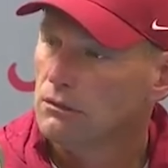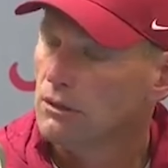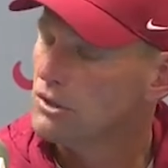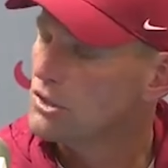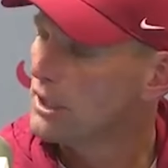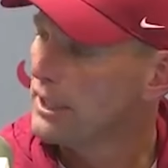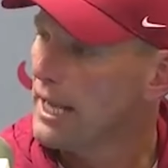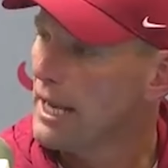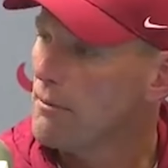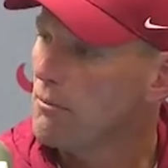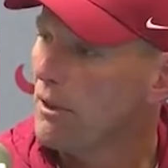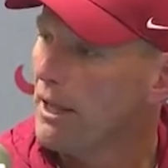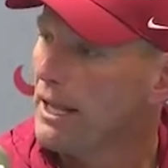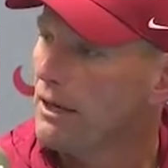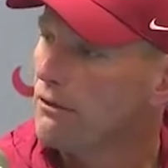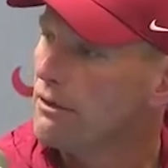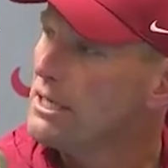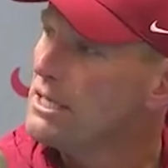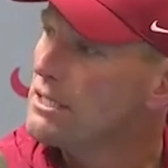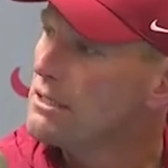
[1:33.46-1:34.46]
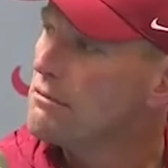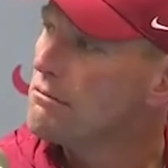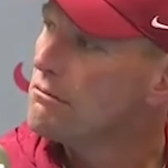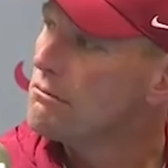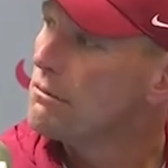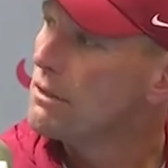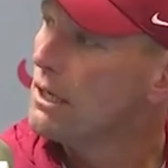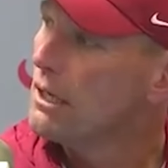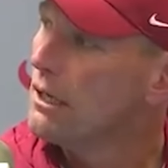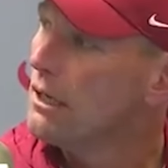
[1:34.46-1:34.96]
game plan reason,
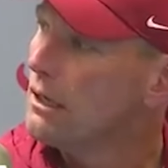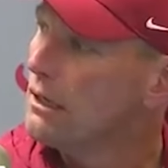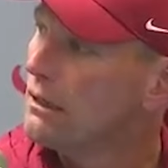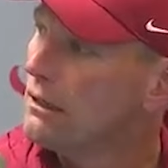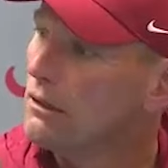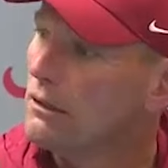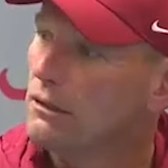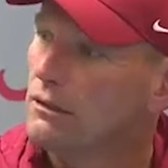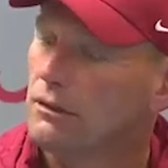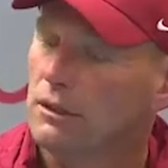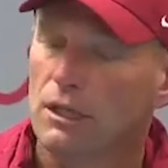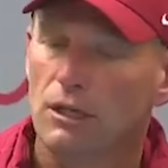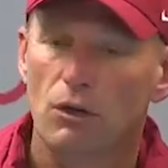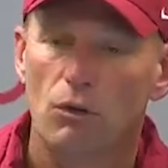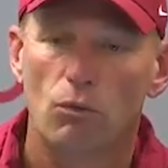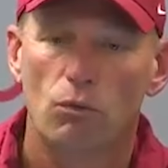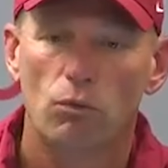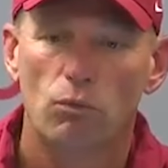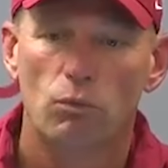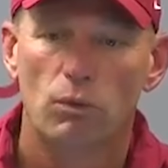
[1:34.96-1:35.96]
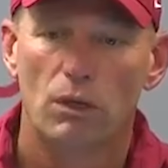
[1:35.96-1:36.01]
you know,